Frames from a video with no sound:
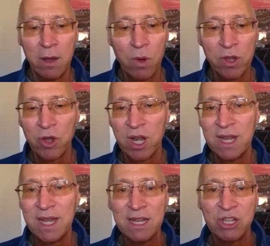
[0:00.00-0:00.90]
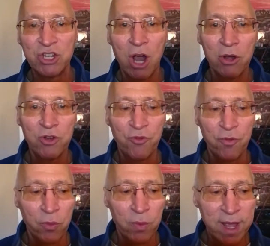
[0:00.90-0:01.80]
what you're going to need to charge
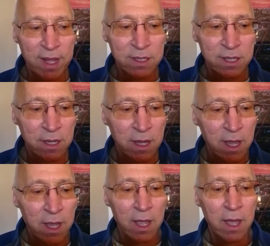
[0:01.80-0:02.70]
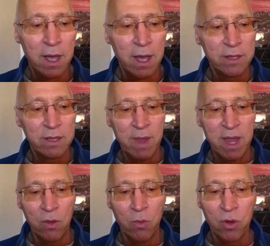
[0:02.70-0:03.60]
for rent to
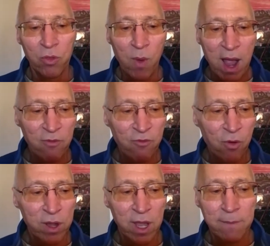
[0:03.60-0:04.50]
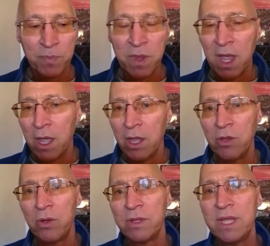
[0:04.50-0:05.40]
make it worthwhile for you.
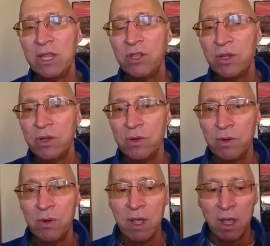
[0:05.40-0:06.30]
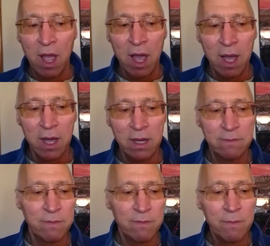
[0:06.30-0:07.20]
You'll need to
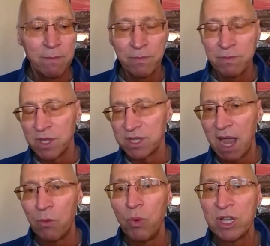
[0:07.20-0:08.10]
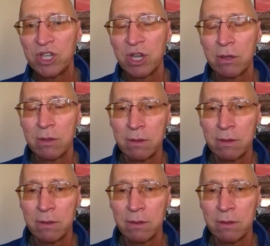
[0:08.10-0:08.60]
decide which